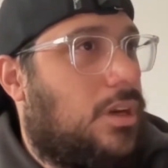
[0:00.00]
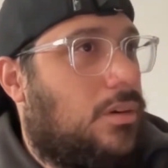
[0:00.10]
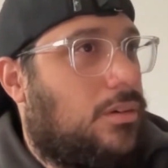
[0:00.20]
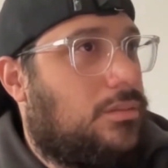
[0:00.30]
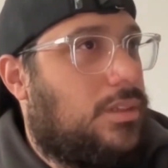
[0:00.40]

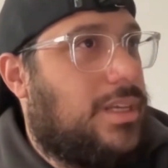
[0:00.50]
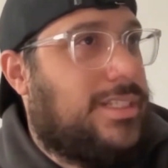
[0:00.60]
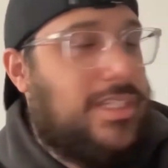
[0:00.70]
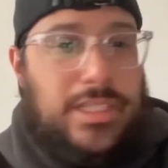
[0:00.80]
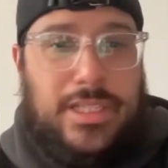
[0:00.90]
know,
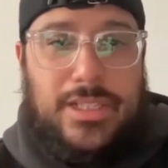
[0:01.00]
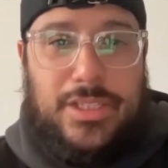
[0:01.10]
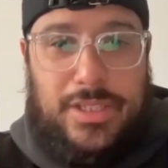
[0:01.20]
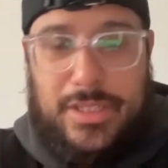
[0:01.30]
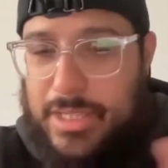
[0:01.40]

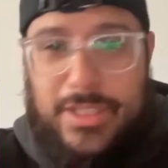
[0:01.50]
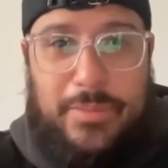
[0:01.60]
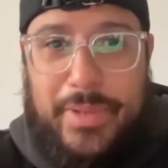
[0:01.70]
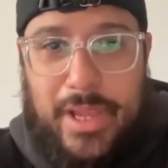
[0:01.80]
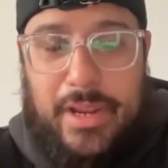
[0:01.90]
existence
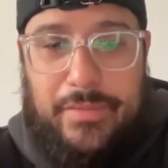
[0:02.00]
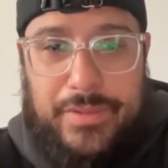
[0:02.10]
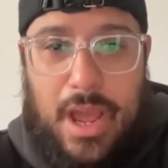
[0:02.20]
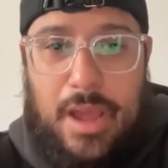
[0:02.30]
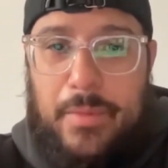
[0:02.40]
since the beginning
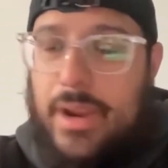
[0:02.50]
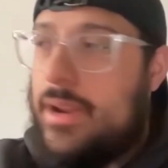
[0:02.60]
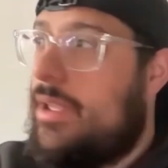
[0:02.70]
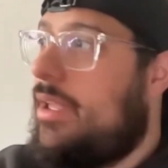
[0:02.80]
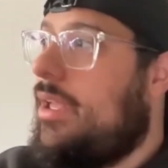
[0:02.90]
of time, right?